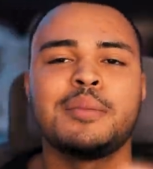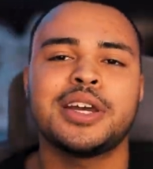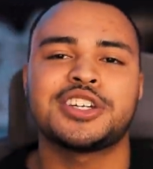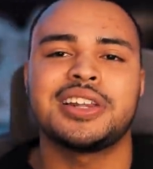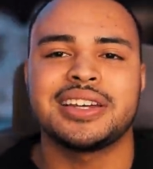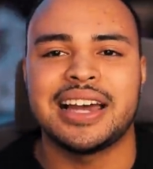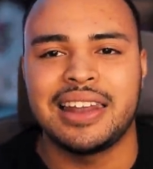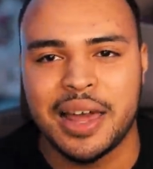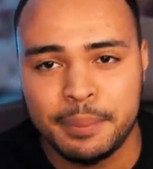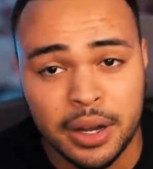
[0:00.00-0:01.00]
make sure to click
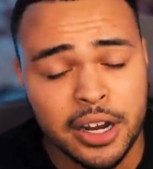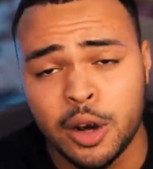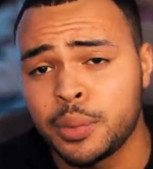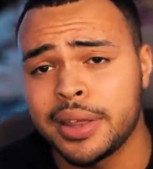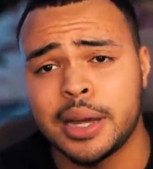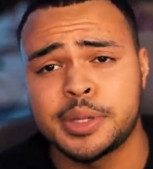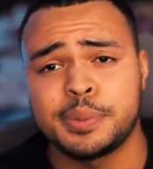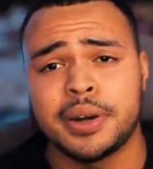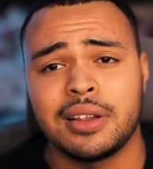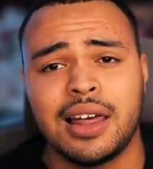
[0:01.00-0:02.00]
that like button it really helps
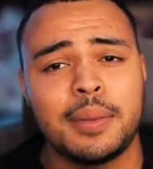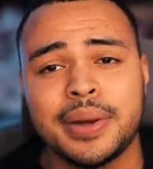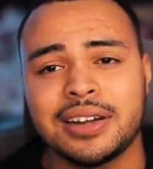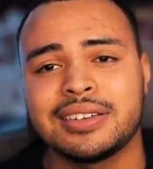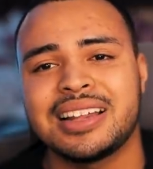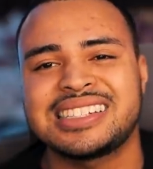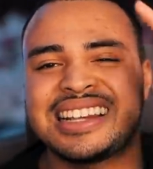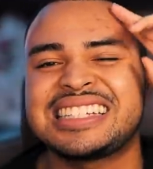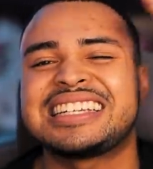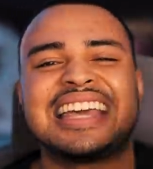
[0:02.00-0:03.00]
butt a lot but nonetheless let's